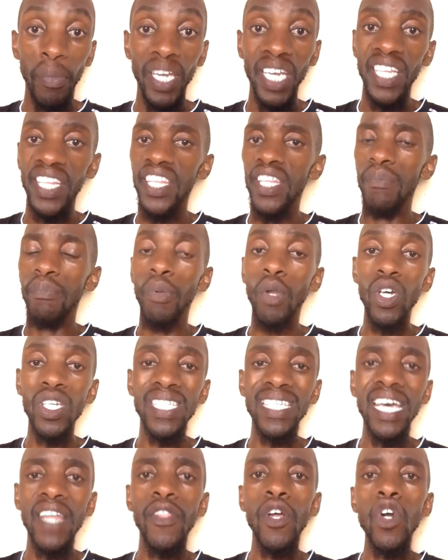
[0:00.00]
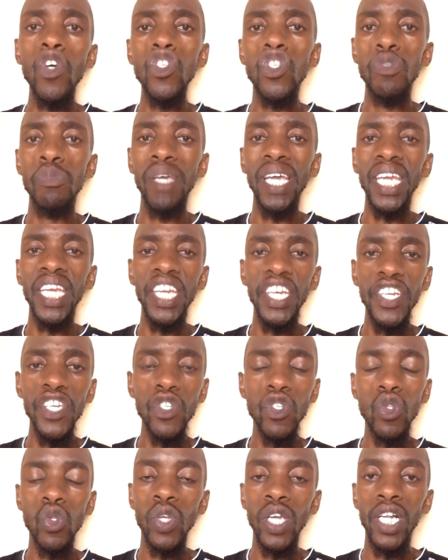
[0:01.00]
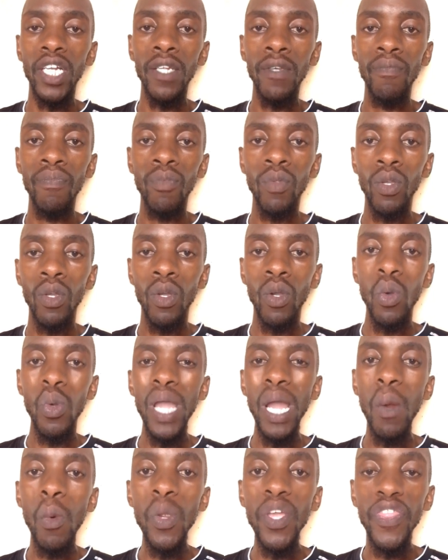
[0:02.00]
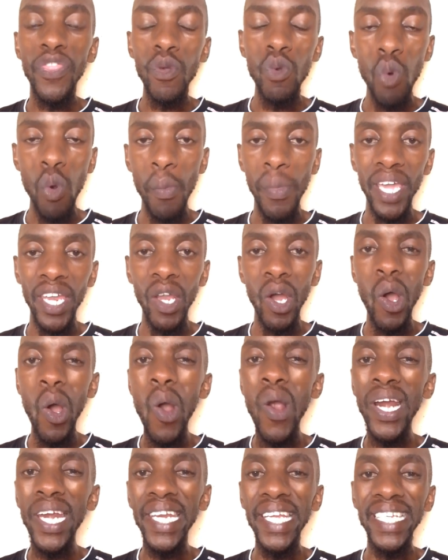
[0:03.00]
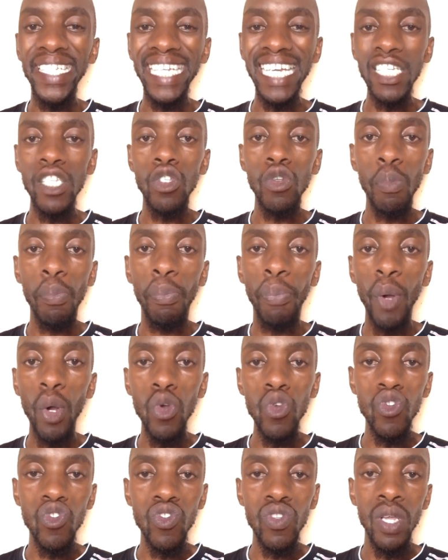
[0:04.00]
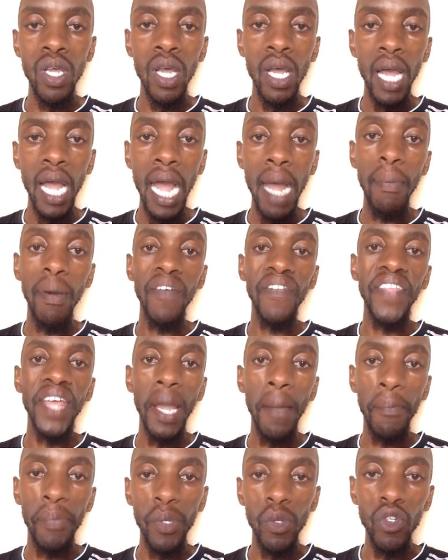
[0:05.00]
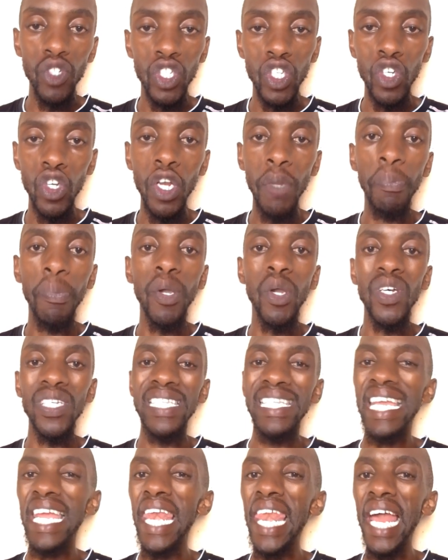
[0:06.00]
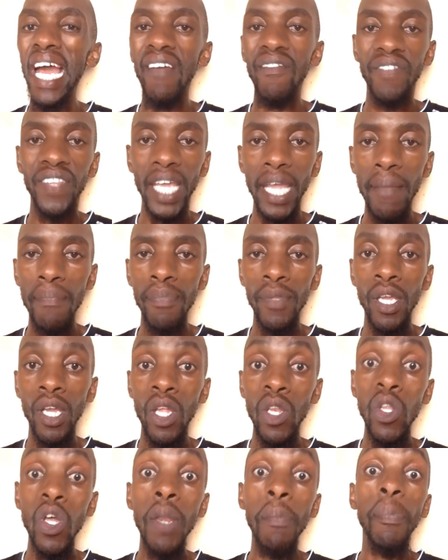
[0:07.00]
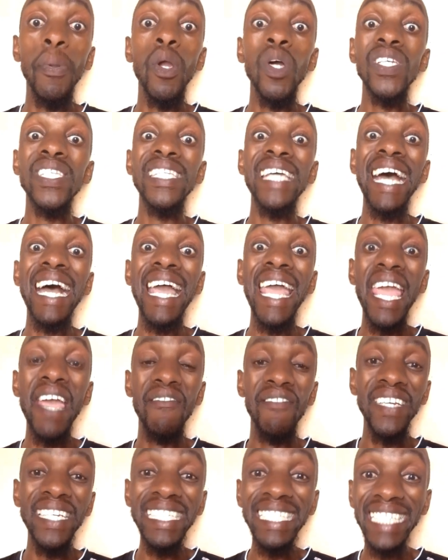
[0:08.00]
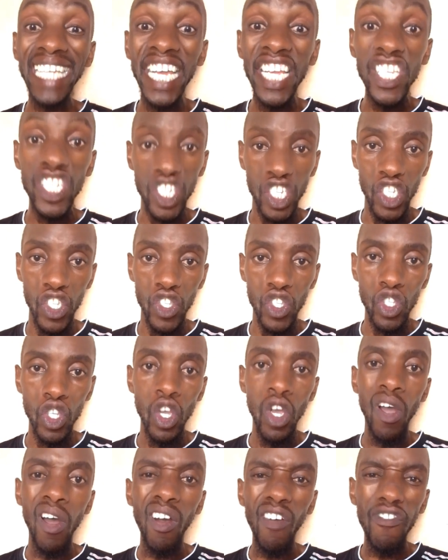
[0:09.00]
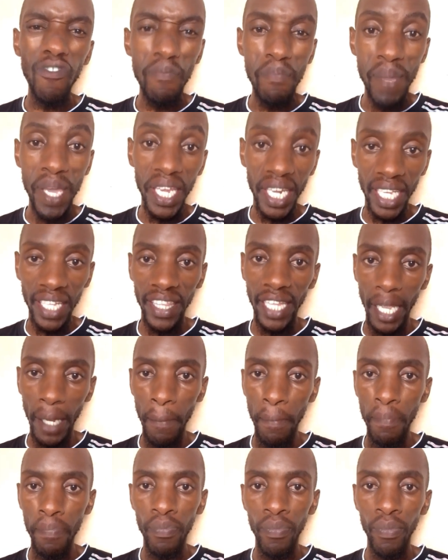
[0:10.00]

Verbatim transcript: Yeah, because there are those men in this world who are with women only just to boast about their beauty, not because they love them, not because they have intentions of marrying them.